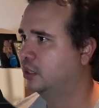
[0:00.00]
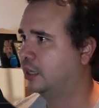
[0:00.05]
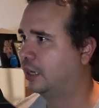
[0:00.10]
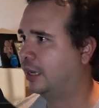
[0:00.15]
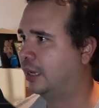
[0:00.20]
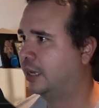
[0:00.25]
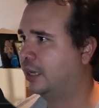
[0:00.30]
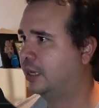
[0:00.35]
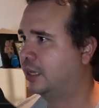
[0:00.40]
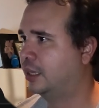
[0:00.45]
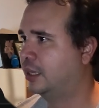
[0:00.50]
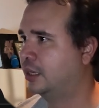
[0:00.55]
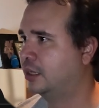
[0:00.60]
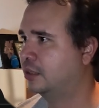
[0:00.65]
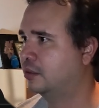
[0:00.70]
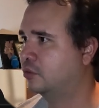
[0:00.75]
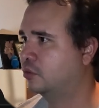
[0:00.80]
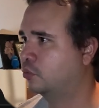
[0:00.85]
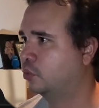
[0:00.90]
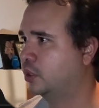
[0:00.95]

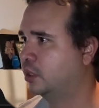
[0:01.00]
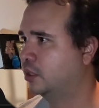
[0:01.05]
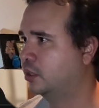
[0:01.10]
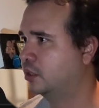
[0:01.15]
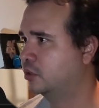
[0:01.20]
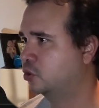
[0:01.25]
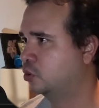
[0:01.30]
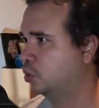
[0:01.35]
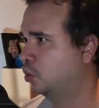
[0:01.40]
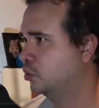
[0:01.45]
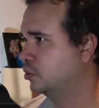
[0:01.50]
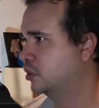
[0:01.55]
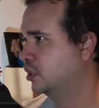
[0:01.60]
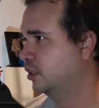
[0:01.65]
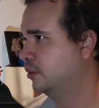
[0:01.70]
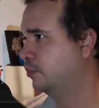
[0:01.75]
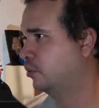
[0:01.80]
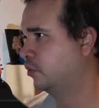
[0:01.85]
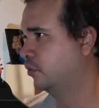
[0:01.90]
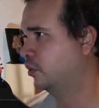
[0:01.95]
and we got a
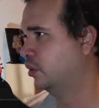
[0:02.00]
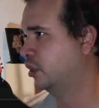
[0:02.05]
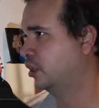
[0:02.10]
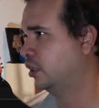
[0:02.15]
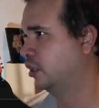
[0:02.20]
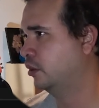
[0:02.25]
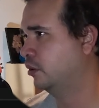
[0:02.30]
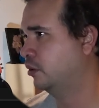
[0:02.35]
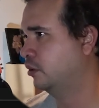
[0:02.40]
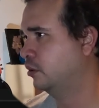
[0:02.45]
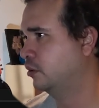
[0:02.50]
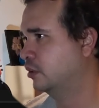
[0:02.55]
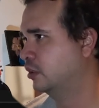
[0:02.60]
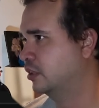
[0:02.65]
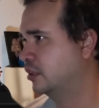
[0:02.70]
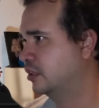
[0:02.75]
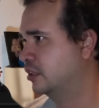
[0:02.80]
tooltip over here.